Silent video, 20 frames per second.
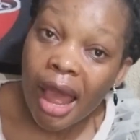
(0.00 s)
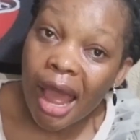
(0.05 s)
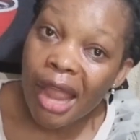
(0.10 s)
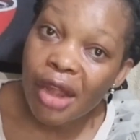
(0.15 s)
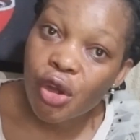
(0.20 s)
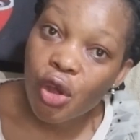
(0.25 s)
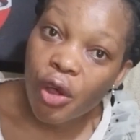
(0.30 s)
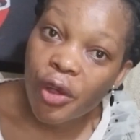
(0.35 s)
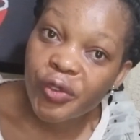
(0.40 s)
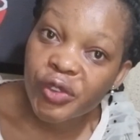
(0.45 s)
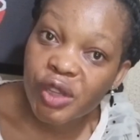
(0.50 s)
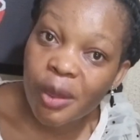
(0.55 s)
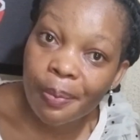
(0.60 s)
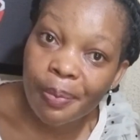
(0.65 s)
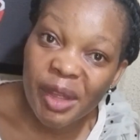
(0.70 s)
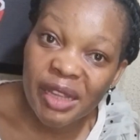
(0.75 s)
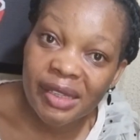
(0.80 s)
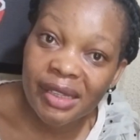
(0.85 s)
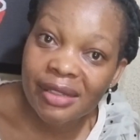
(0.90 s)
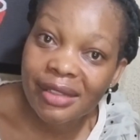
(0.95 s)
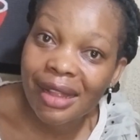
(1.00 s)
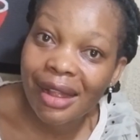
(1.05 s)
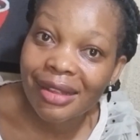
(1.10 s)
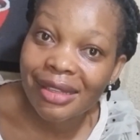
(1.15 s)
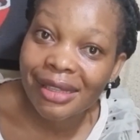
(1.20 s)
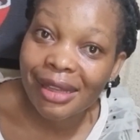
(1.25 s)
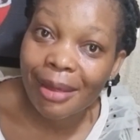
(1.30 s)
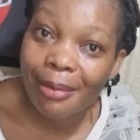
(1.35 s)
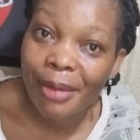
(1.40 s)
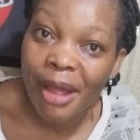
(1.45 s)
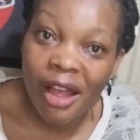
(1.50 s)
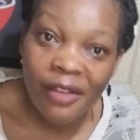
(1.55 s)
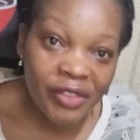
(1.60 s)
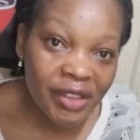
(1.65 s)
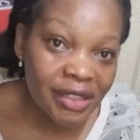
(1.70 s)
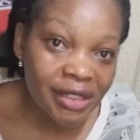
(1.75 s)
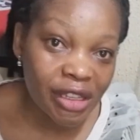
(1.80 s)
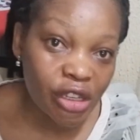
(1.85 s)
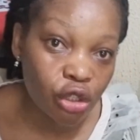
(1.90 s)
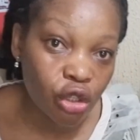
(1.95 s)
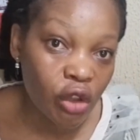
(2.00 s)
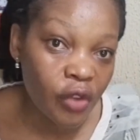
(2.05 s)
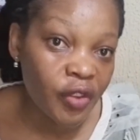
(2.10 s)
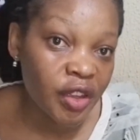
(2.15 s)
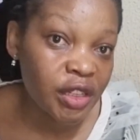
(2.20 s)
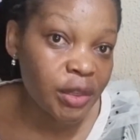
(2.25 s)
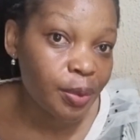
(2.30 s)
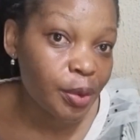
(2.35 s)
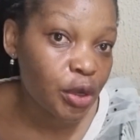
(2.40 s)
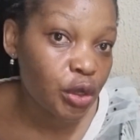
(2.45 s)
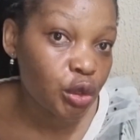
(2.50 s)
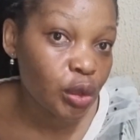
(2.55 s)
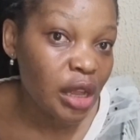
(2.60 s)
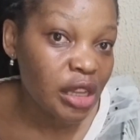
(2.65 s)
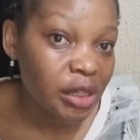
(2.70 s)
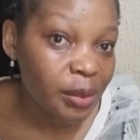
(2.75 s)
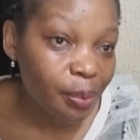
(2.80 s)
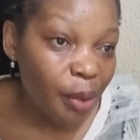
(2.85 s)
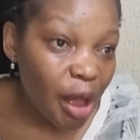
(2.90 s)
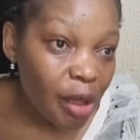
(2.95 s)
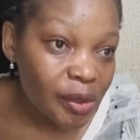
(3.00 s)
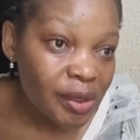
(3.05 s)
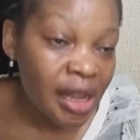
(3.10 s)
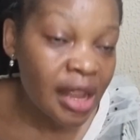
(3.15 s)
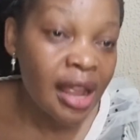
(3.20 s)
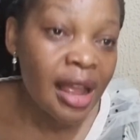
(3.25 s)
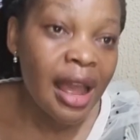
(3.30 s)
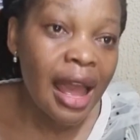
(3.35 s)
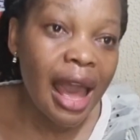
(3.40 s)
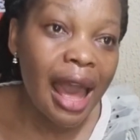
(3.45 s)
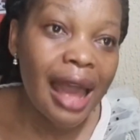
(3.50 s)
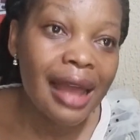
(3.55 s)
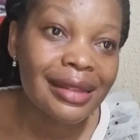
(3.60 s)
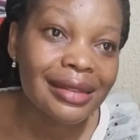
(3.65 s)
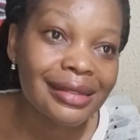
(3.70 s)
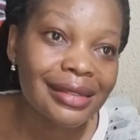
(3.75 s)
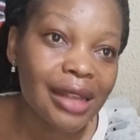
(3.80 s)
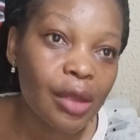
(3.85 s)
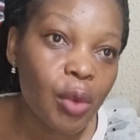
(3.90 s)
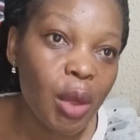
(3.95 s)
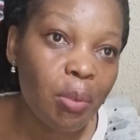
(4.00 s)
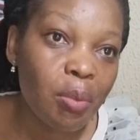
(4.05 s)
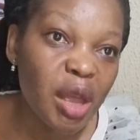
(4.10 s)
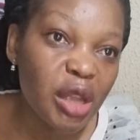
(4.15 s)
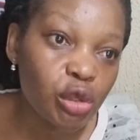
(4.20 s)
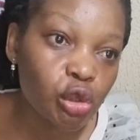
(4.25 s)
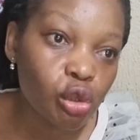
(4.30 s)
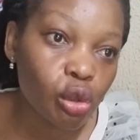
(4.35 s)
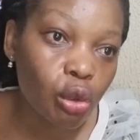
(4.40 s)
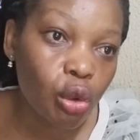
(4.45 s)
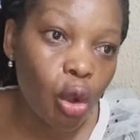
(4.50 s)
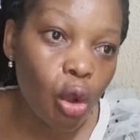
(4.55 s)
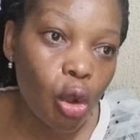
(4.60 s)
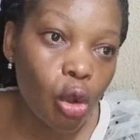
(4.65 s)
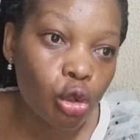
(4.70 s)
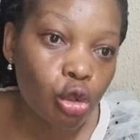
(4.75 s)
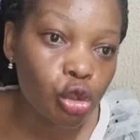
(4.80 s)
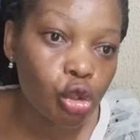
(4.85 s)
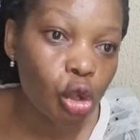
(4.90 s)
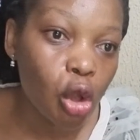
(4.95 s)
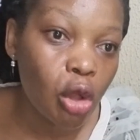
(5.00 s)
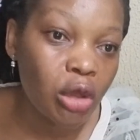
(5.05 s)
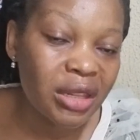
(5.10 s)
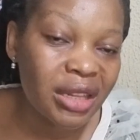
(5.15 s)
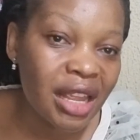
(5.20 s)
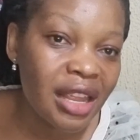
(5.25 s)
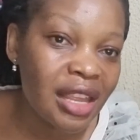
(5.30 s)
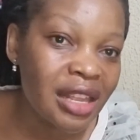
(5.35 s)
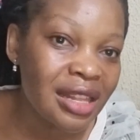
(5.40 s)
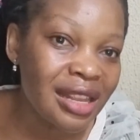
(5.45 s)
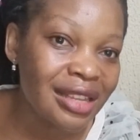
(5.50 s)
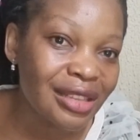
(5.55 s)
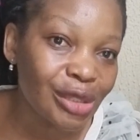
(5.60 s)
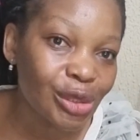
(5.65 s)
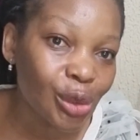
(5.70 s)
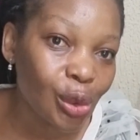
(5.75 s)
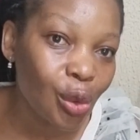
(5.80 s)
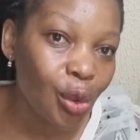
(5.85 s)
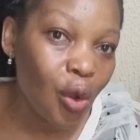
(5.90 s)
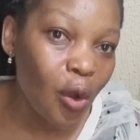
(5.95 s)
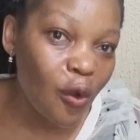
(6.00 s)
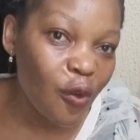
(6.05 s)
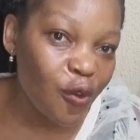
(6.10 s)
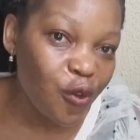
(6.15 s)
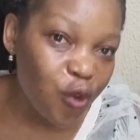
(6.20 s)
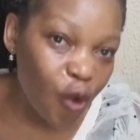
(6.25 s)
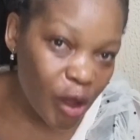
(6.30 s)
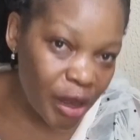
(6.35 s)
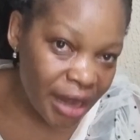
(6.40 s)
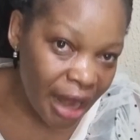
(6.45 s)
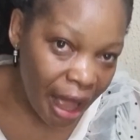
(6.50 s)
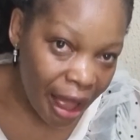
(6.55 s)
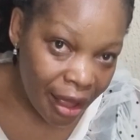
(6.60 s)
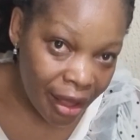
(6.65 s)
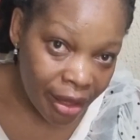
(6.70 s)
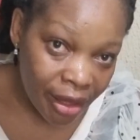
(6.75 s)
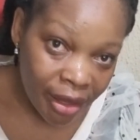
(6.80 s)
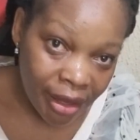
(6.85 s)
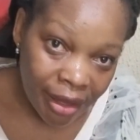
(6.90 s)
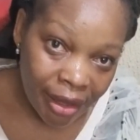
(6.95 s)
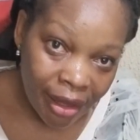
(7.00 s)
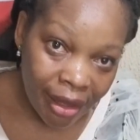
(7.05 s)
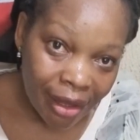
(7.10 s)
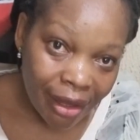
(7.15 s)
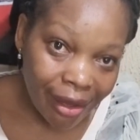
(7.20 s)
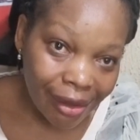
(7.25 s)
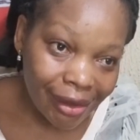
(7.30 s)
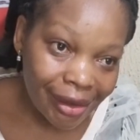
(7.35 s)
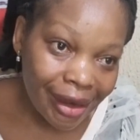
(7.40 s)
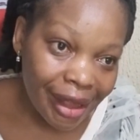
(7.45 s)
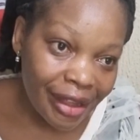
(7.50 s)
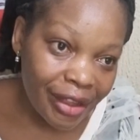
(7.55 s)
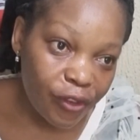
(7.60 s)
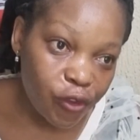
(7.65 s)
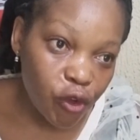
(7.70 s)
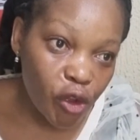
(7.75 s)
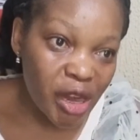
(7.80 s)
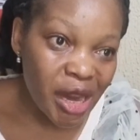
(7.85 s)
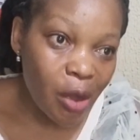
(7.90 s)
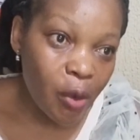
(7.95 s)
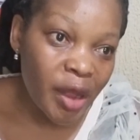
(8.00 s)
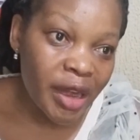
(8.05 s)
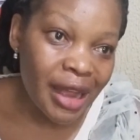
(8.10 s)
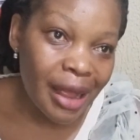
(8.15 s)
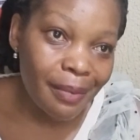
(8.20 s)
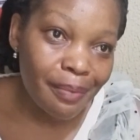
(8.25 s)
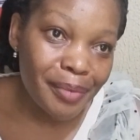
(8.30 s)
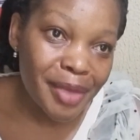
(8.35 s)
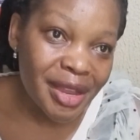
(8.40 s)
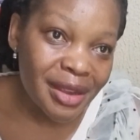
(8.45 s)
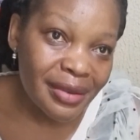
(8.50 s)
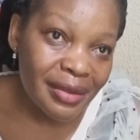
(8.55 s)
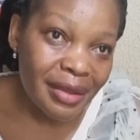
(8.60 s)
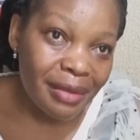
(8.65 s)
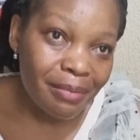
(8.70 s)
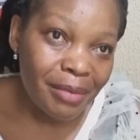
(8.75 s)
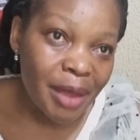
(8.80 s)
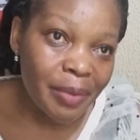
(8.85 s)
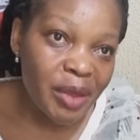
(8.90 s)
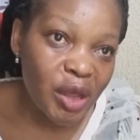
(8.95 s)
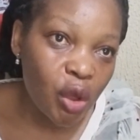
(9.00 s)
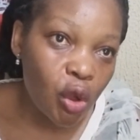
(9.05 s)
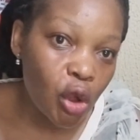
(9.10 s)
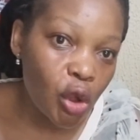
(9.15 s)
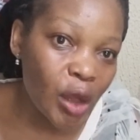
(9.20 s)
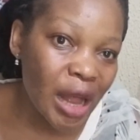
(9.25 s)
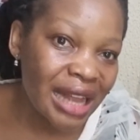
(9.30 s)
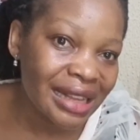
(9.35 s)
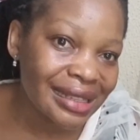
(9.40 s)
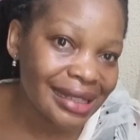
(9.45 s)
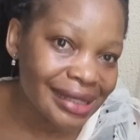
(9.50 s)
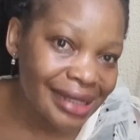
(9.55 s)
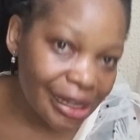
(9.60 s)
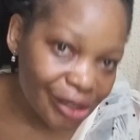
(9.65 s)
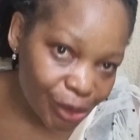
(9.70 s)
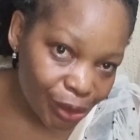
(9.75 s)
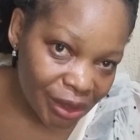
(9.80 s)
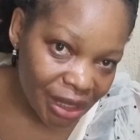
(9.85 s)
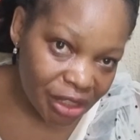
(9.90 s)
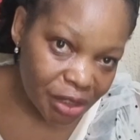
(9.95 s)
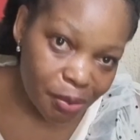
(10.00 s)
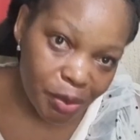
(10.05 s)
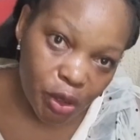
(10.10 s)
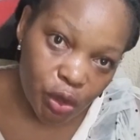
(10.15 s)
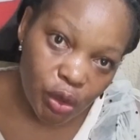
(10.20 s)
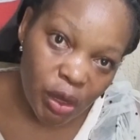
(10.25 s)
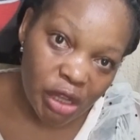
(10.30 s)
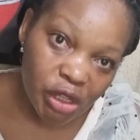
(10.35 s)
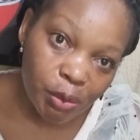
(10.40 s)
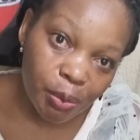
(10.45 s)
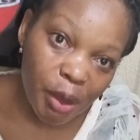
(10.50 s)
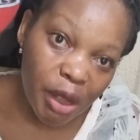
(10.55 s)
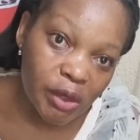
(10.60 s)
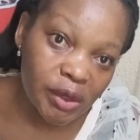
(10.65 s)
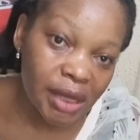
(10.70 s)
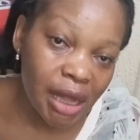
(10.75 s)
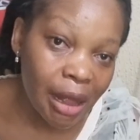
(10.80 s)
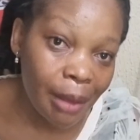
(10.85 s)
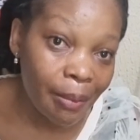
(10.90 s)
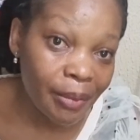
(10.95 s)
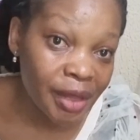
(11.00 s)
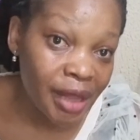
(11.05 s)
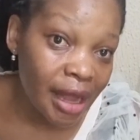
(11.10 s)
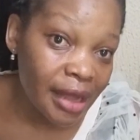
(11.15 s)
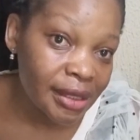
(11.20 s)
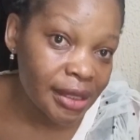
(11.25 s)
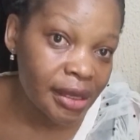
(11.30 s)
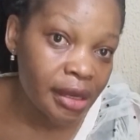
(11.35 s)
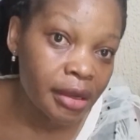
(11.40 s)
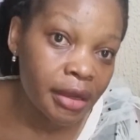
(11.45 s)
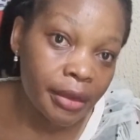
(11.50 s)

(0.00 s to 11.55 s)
I know of some persons that have this issue of a spiritual spouse, and they were made to know or told they need to go further. Like further, when I mean maybe go and settle the spiritual spouse and that.